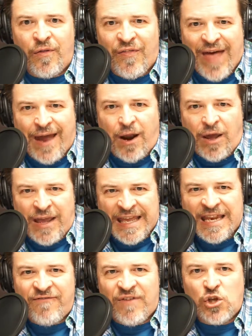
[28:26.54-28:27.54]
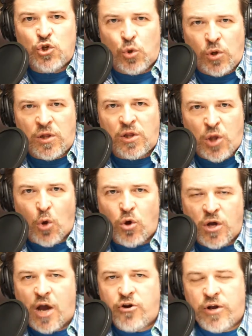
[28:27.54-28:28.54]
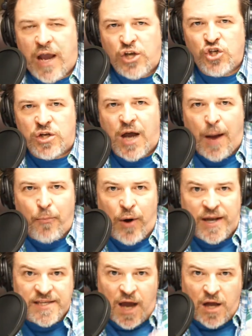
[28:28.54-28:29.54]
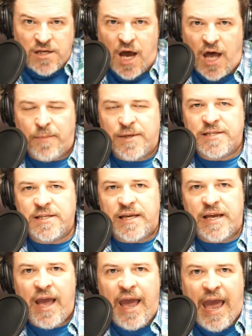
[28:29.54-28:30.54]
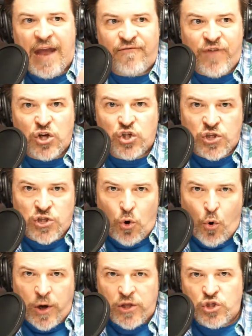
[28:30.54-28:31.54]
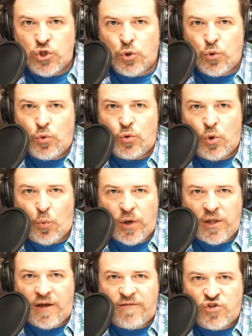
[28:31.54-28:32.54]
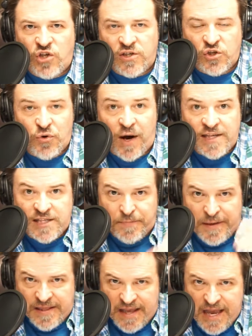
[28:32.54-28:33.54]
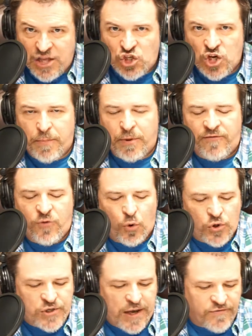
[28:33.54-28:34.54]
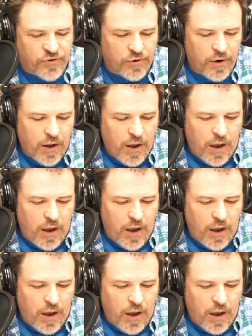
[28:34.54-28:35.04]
that individual local congregation operates autonomously and functions according to the will of Jesus Christ as being the head shepherd, of course, after